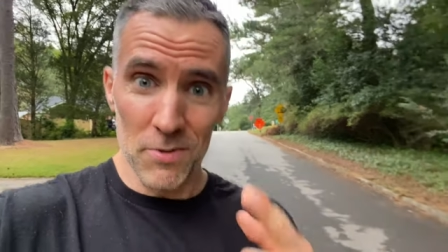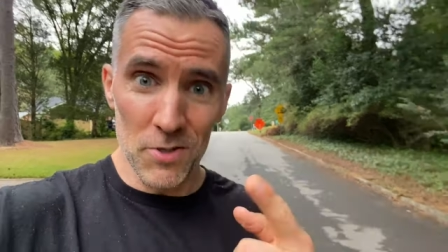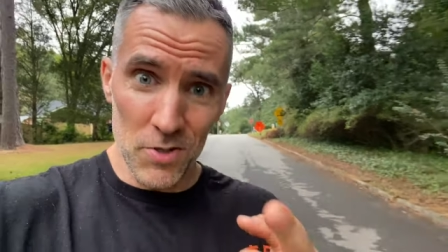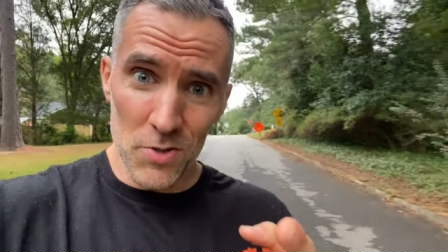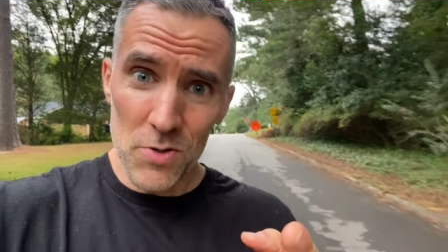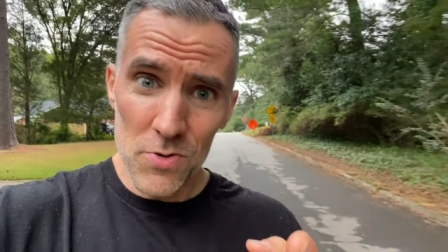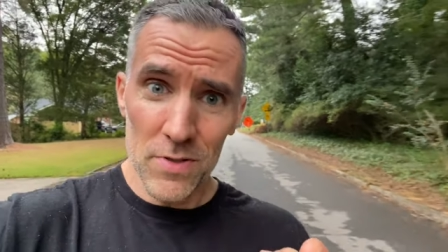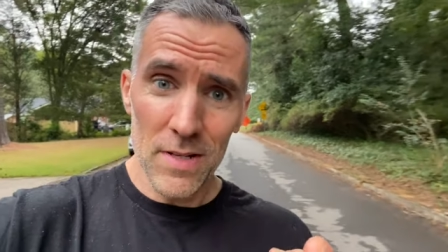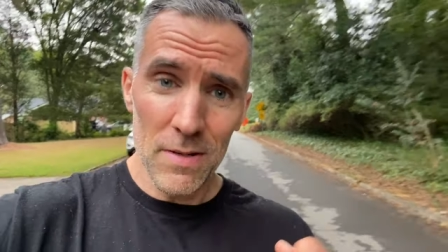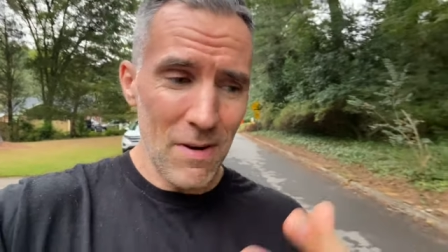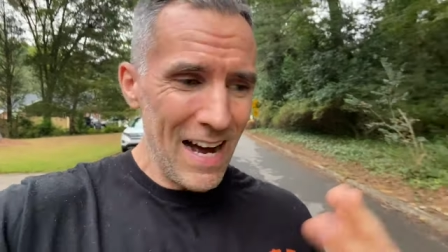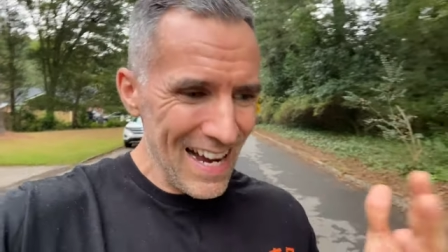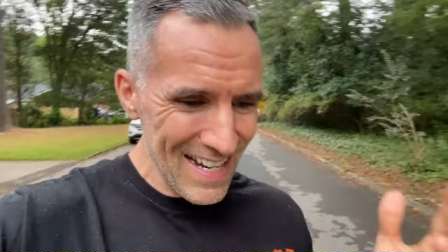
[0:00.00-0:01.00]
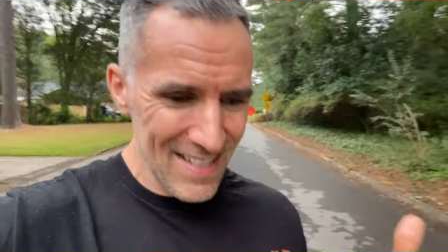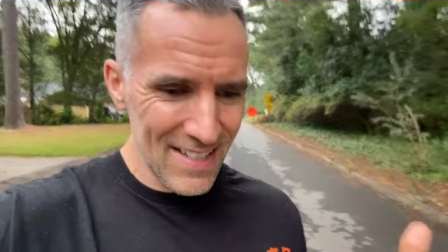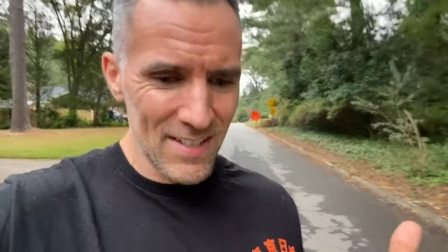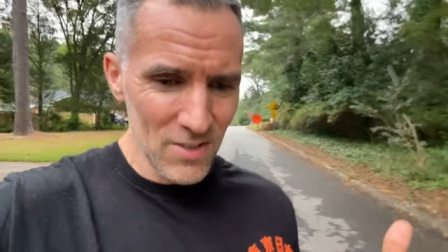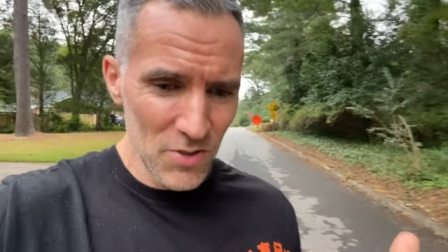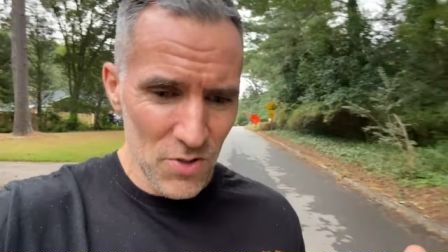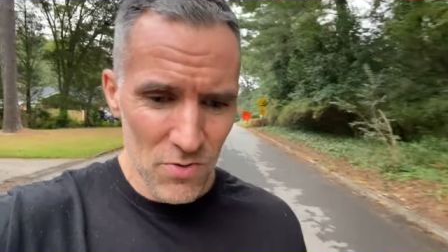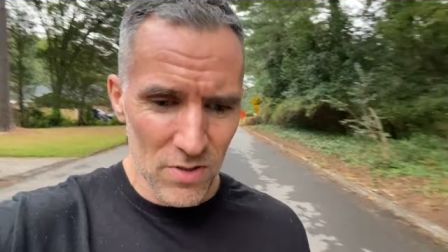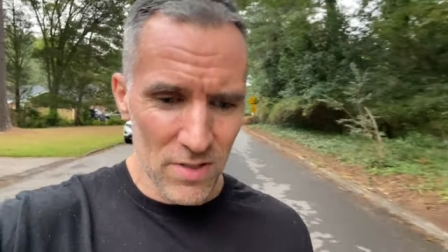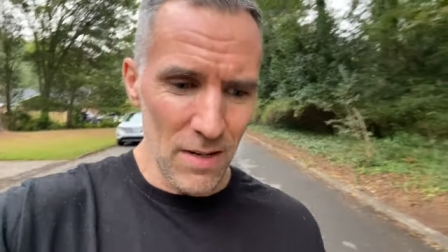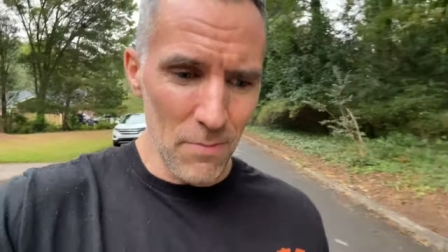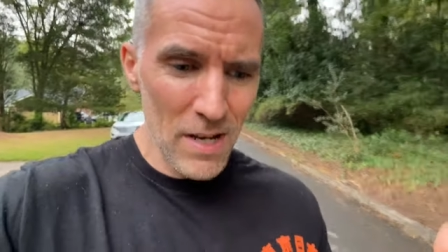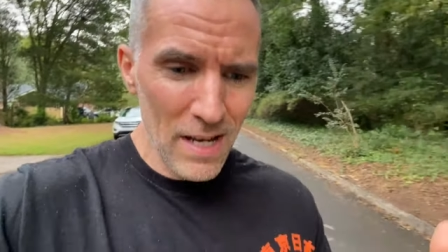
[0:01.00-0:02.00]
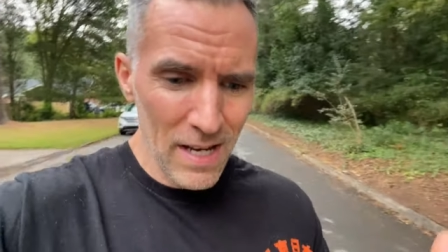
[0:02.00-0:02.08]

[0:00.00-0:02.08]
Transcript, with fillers: Do you use them? I still use them.